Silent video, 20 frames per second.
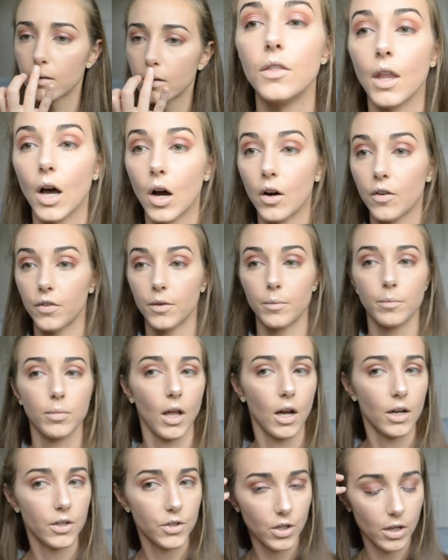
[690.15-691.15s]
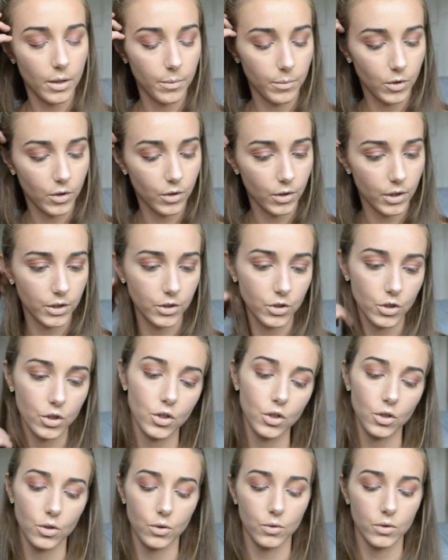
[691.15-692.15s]
Now for blush, I'm going to
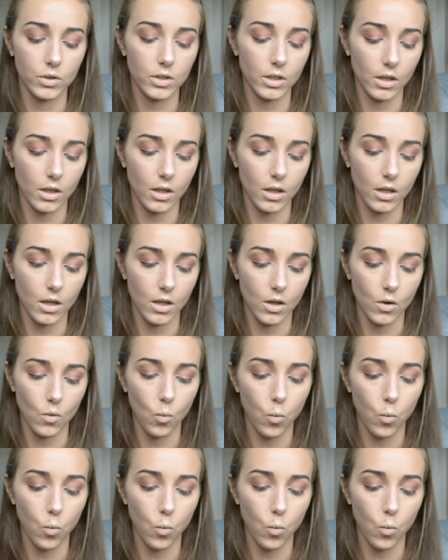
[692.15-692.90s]
use the